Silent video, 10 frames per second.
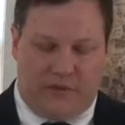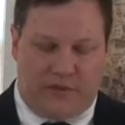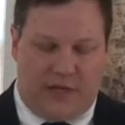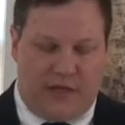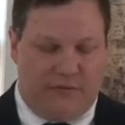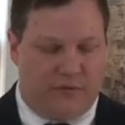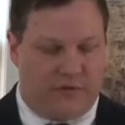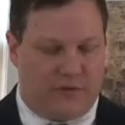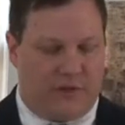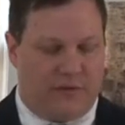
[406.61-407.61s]
the Savior,
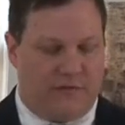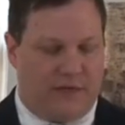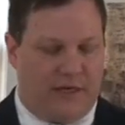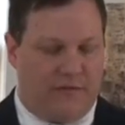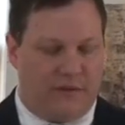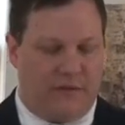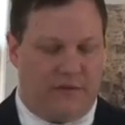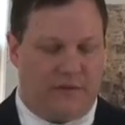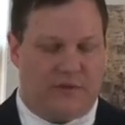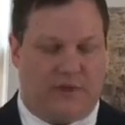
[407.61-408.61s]
the Son of David,
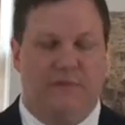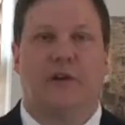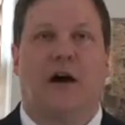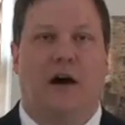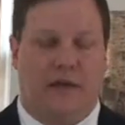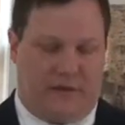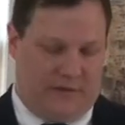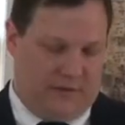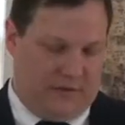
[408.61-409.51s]
the Son of God.